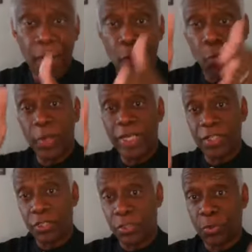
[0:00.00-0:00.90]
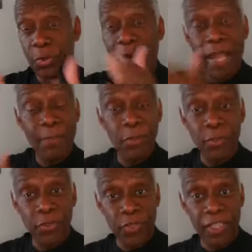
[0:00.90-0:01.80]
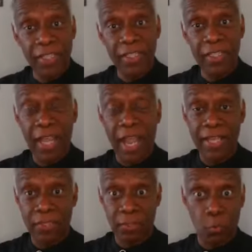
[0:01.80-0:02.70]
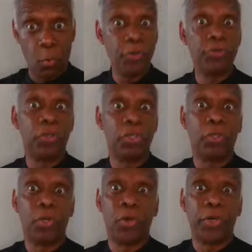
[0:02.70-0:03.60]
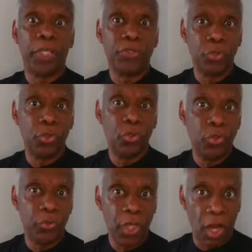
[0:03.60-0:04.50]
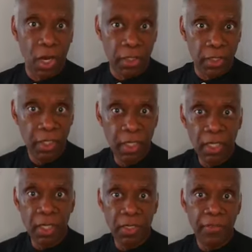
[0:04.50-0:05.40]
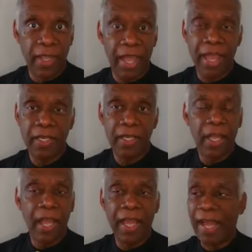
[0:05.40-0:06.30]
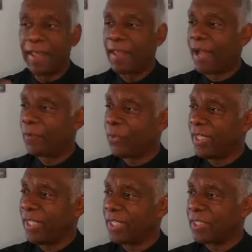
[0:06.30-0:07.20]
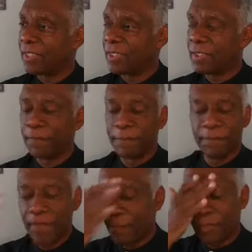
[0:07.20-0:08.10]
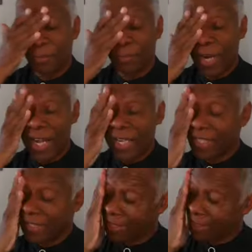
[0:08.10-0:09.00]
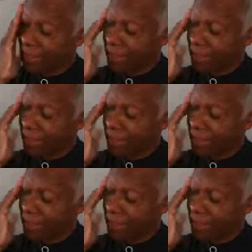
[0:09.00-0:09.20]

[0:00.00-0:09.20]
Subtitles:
We describe those things as wonderful and glorious. Ooh, the ark they had. And I read and I'm surprised